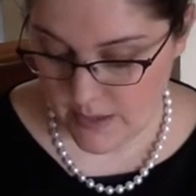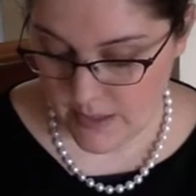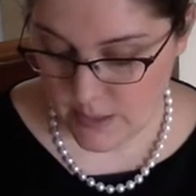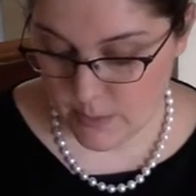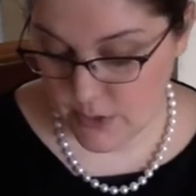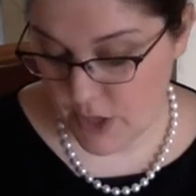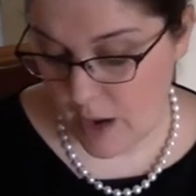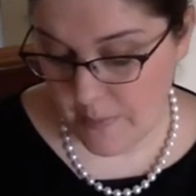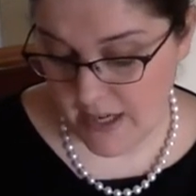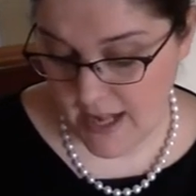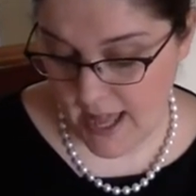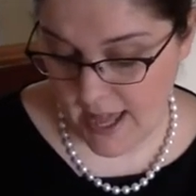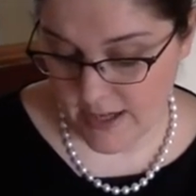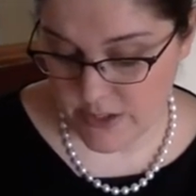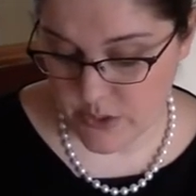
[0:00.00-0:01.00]
The predominant
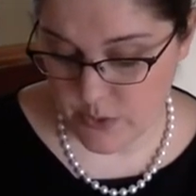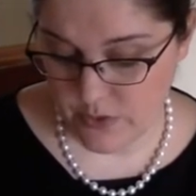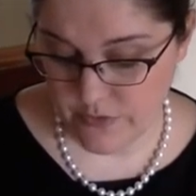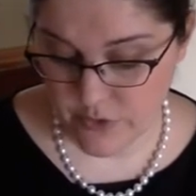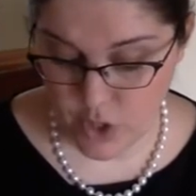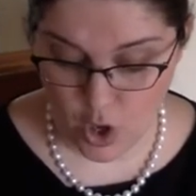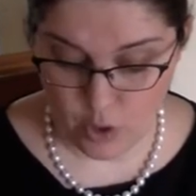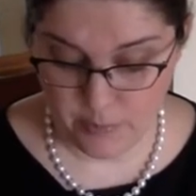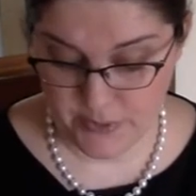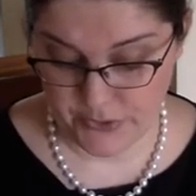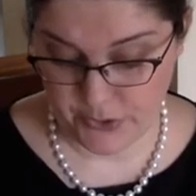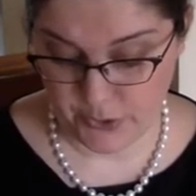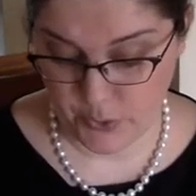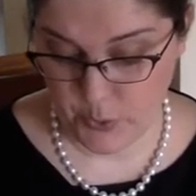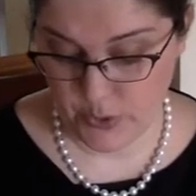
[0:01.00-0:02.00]
attitude of
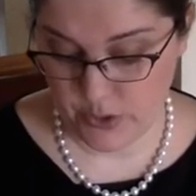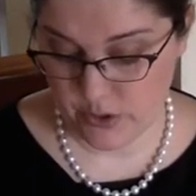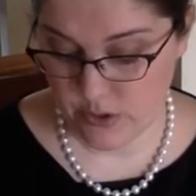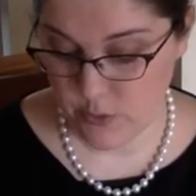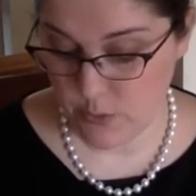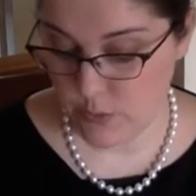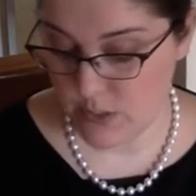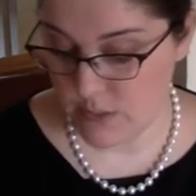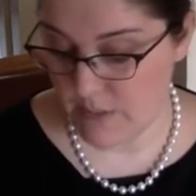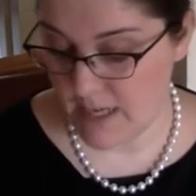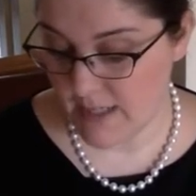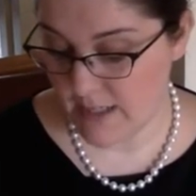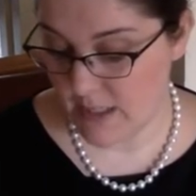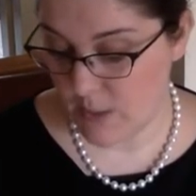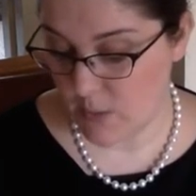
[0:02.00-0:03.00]
tall-building lawyers with respect
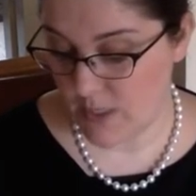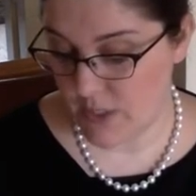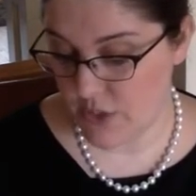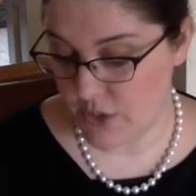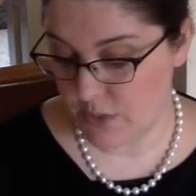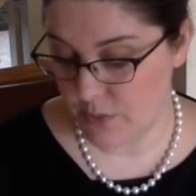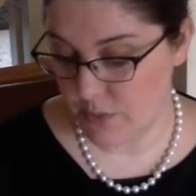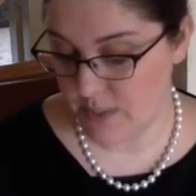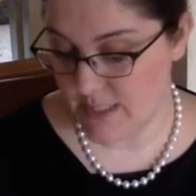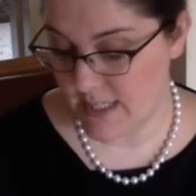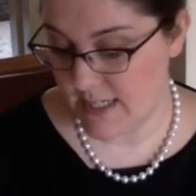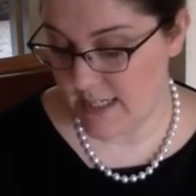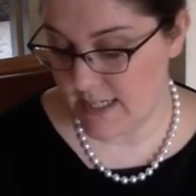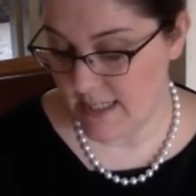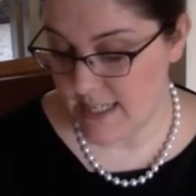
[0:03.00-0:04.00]
to the question
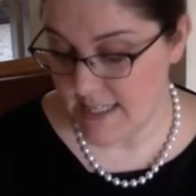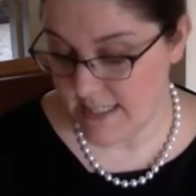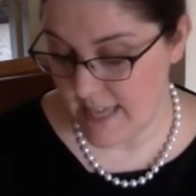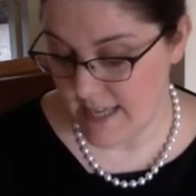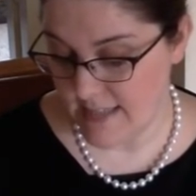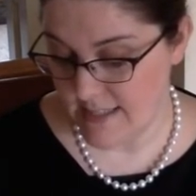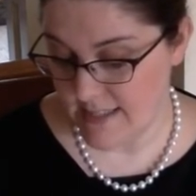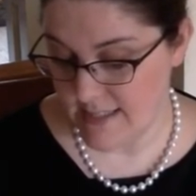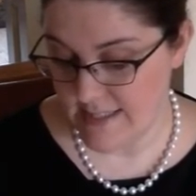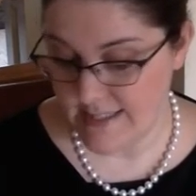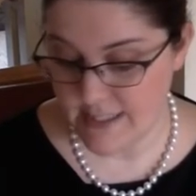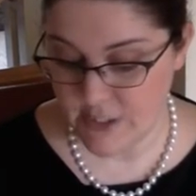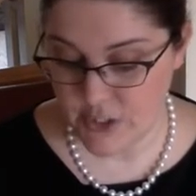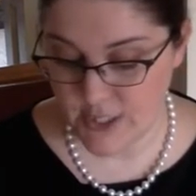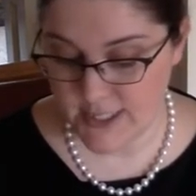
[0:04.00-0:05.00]
presented in these cases is
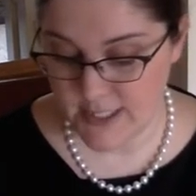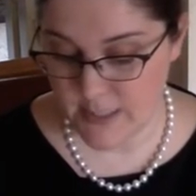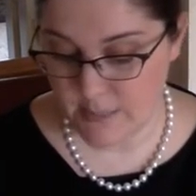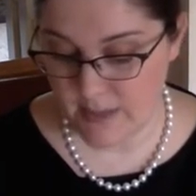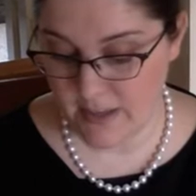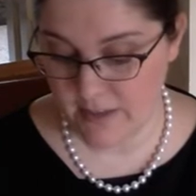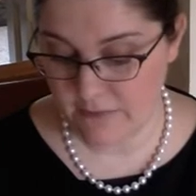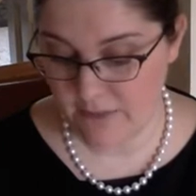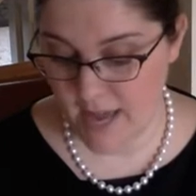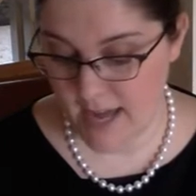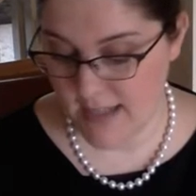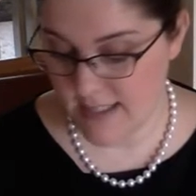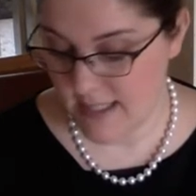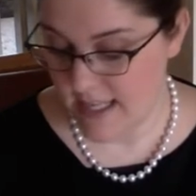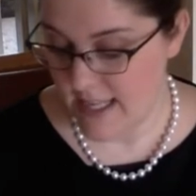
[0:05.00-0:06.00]
suggested by the
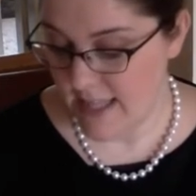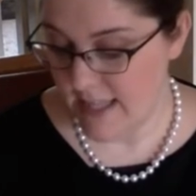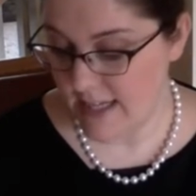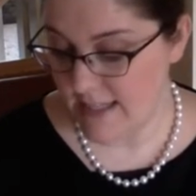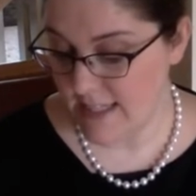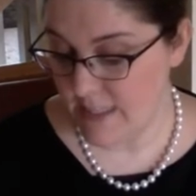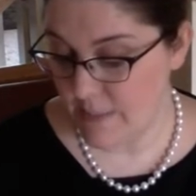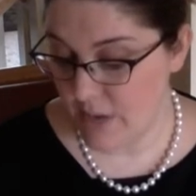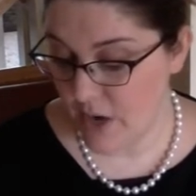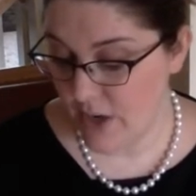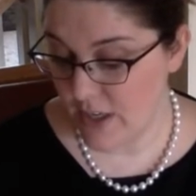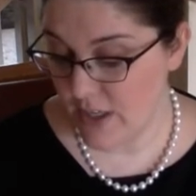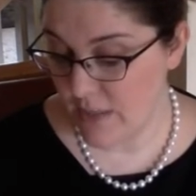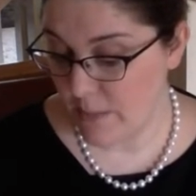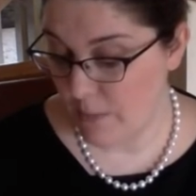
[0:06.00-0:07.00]
fact that as the
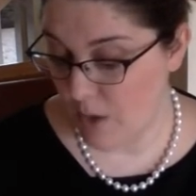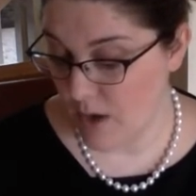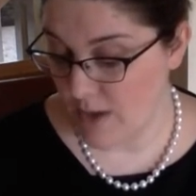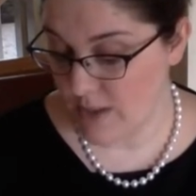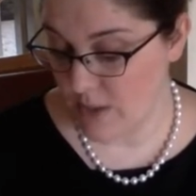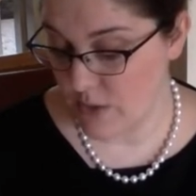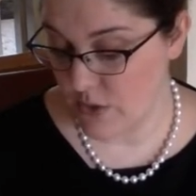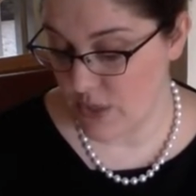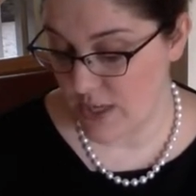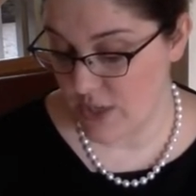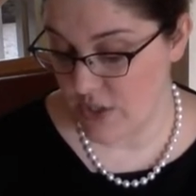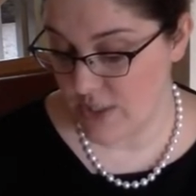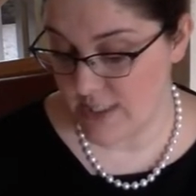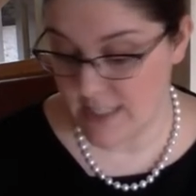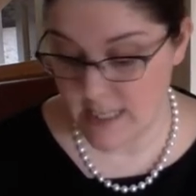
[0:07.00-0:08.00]
American Bar
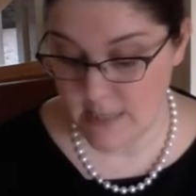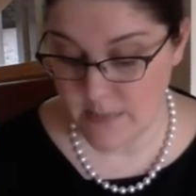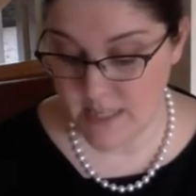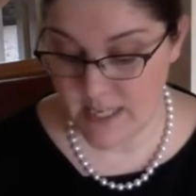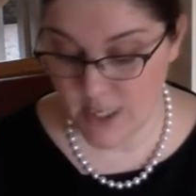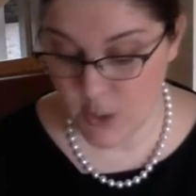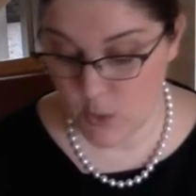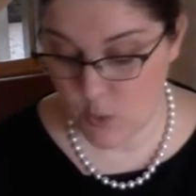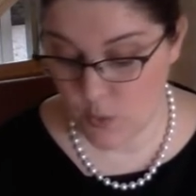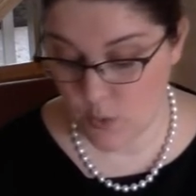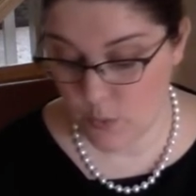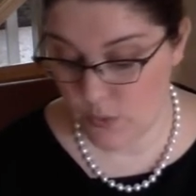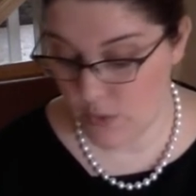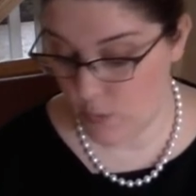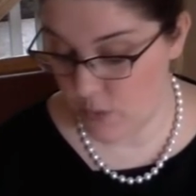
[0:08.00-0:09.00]
Association deemed in accord
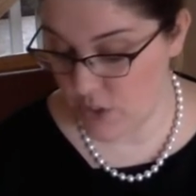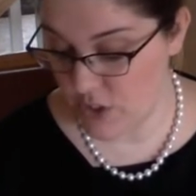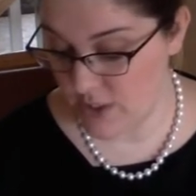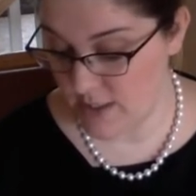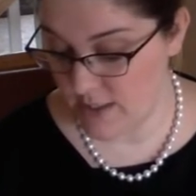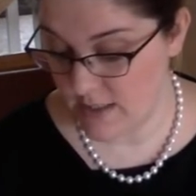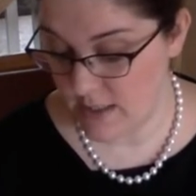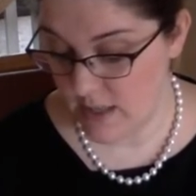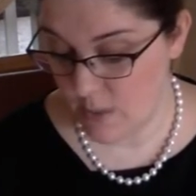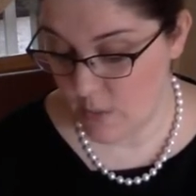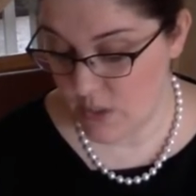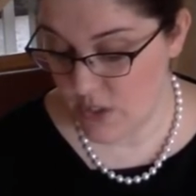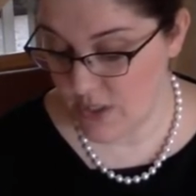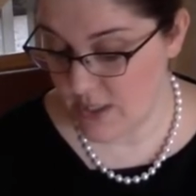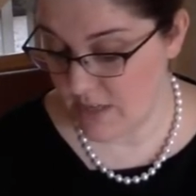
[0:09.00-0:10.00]
with the
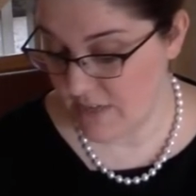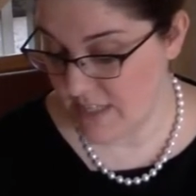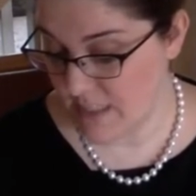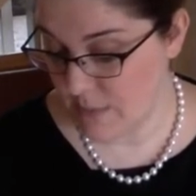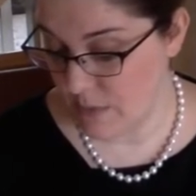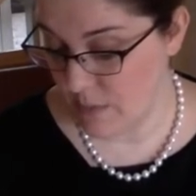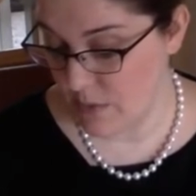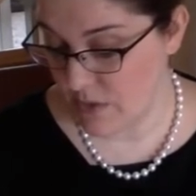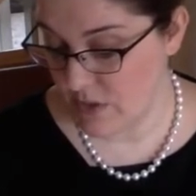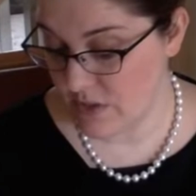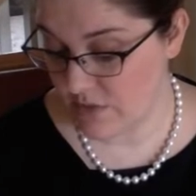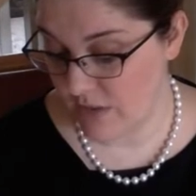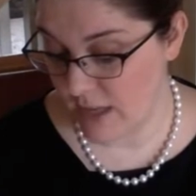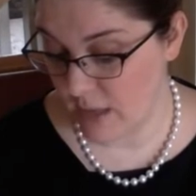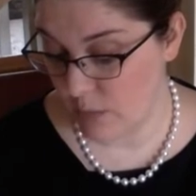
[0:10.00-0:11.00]
wishes of its members to
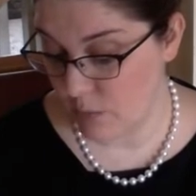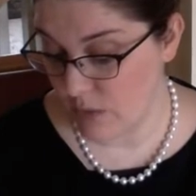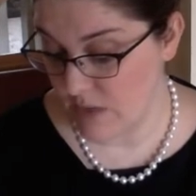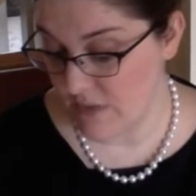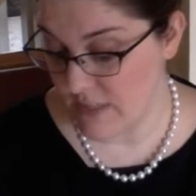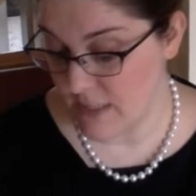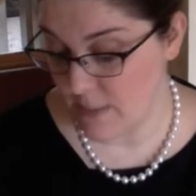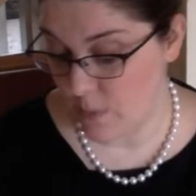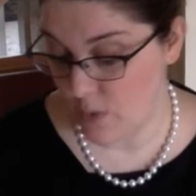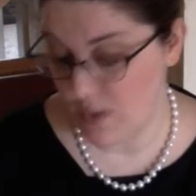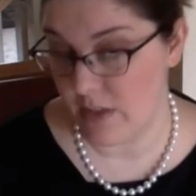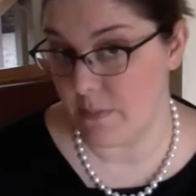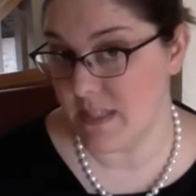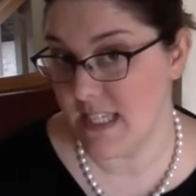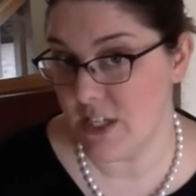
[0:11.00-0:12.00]
file a brief in support of
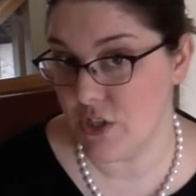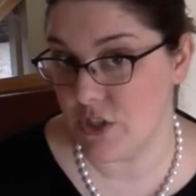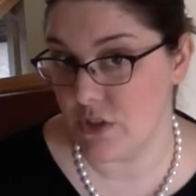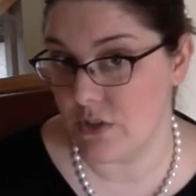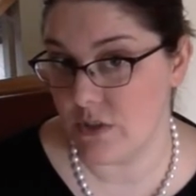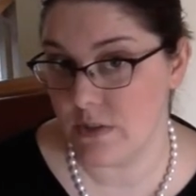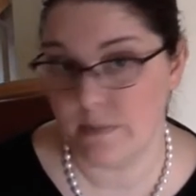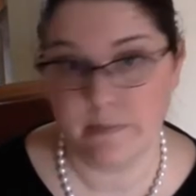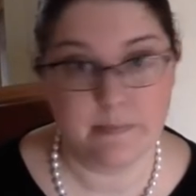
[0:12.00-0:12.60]
the petitioners.